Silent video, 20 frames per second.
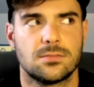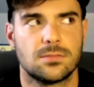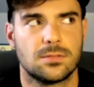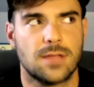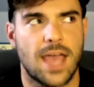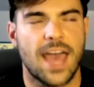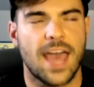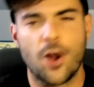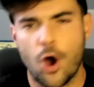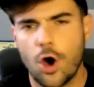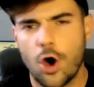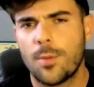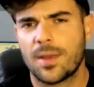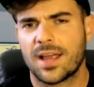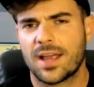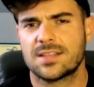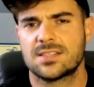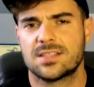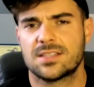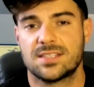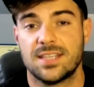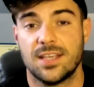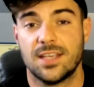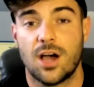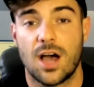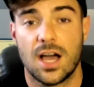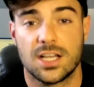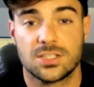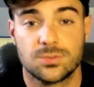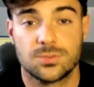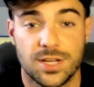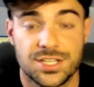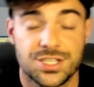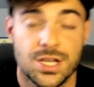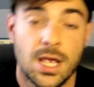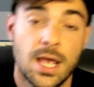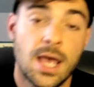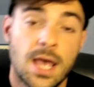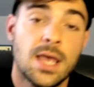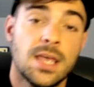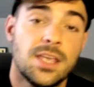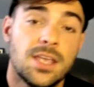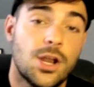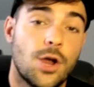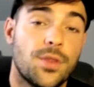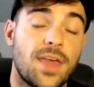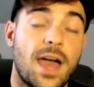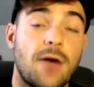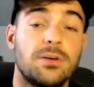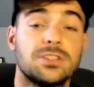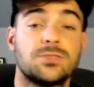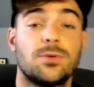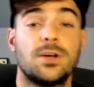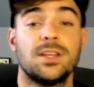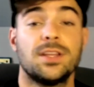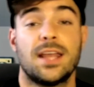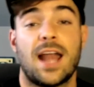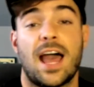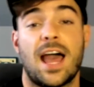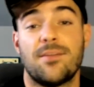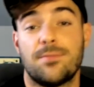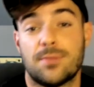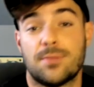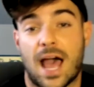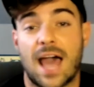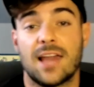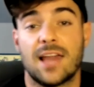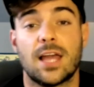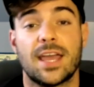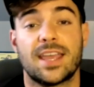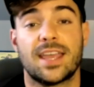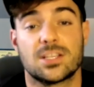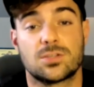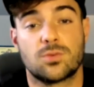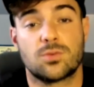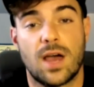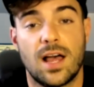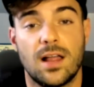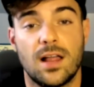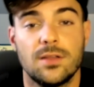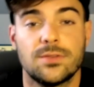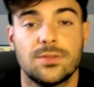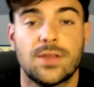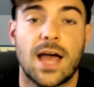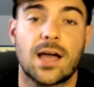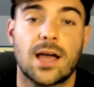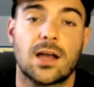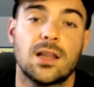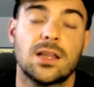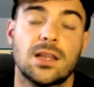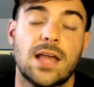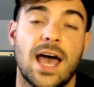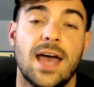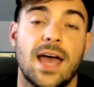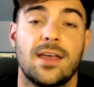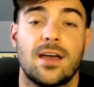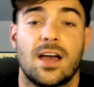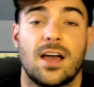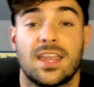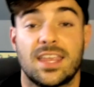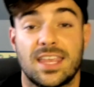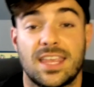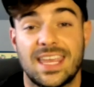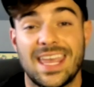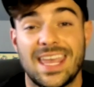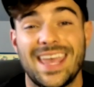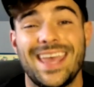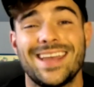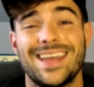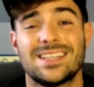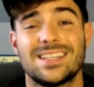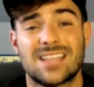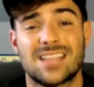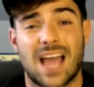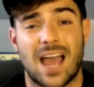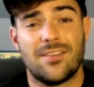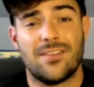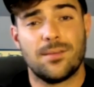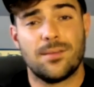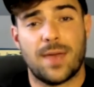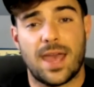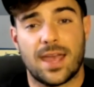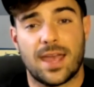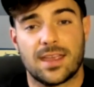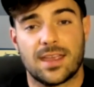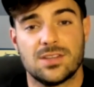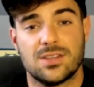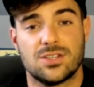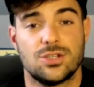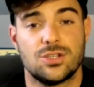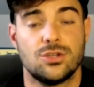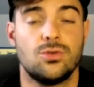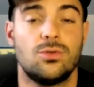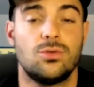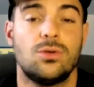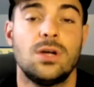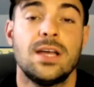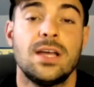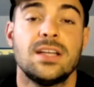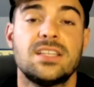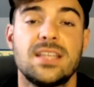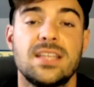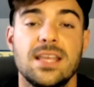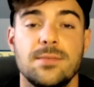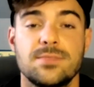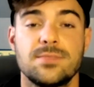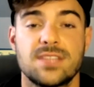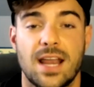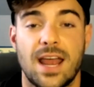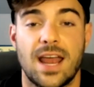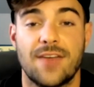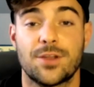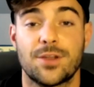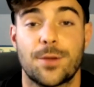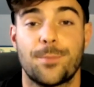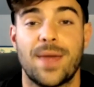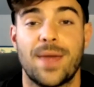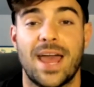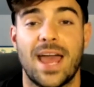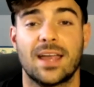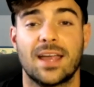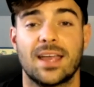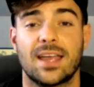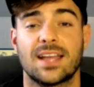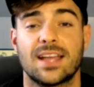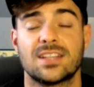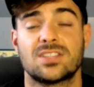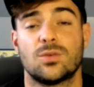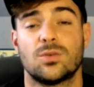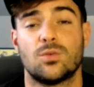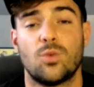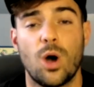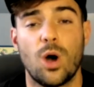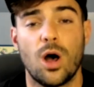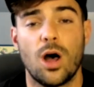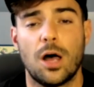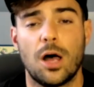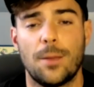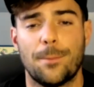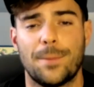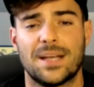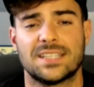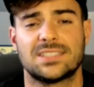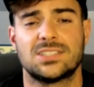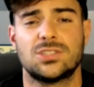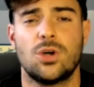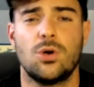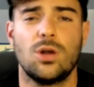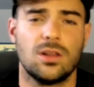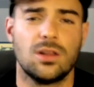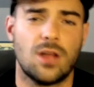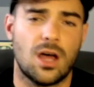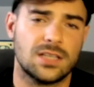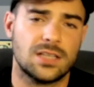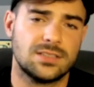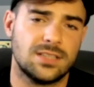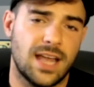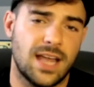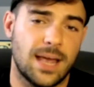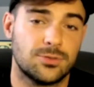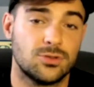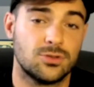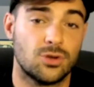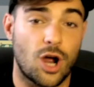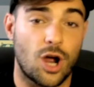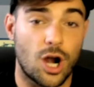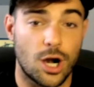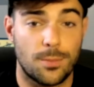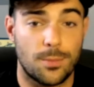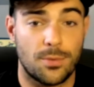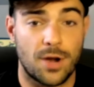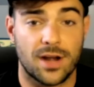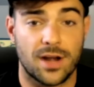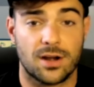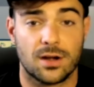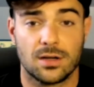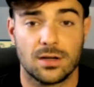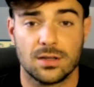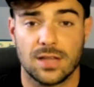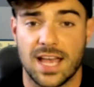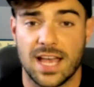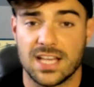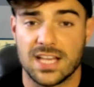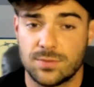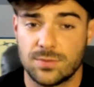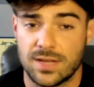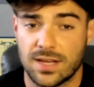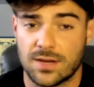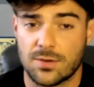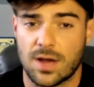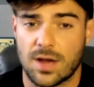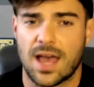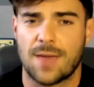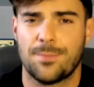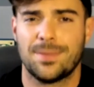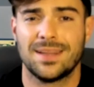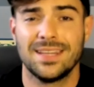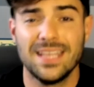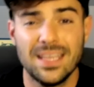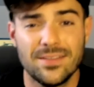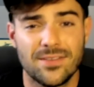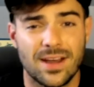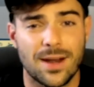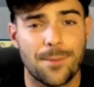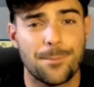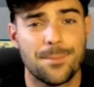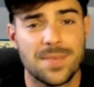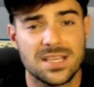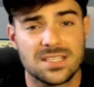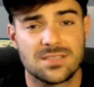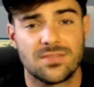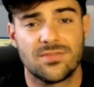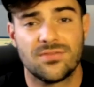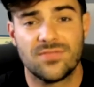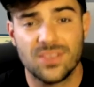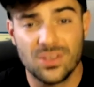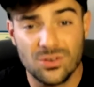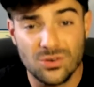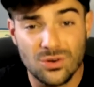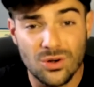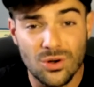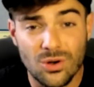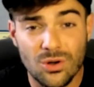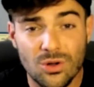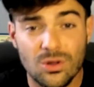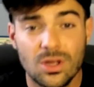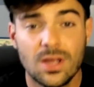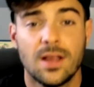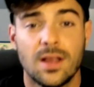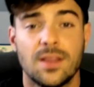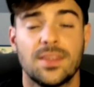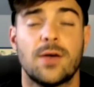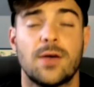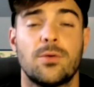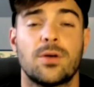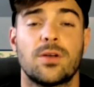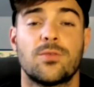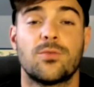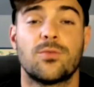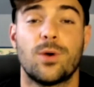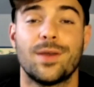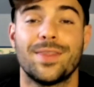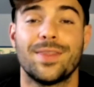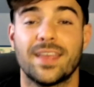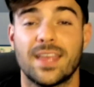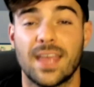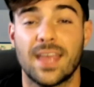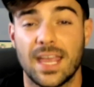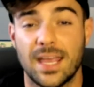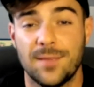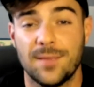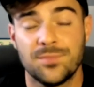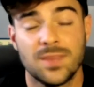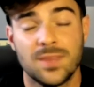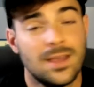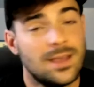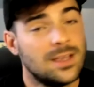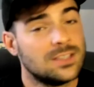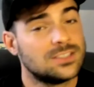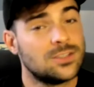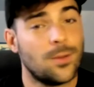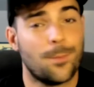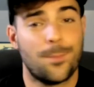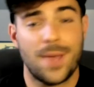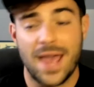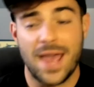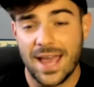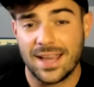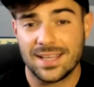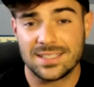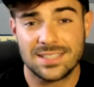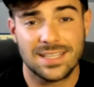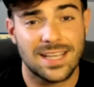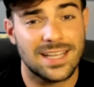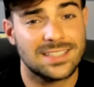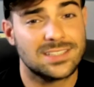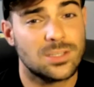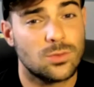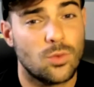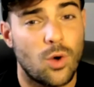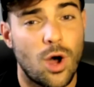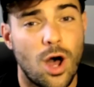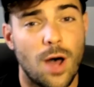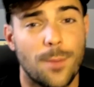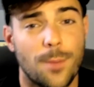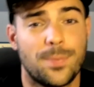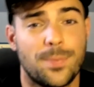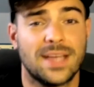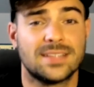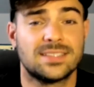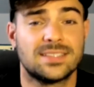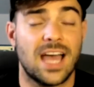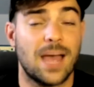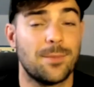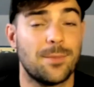At home against the Seahawks, which, you know, that was one that I like as well. Not going to lie. Again, diving back into teams that have their back against the wall. Minnesota lost an absolute heartbreaker last week, I believe, on a missed field goal that would have won the game. So back is against the wall big time.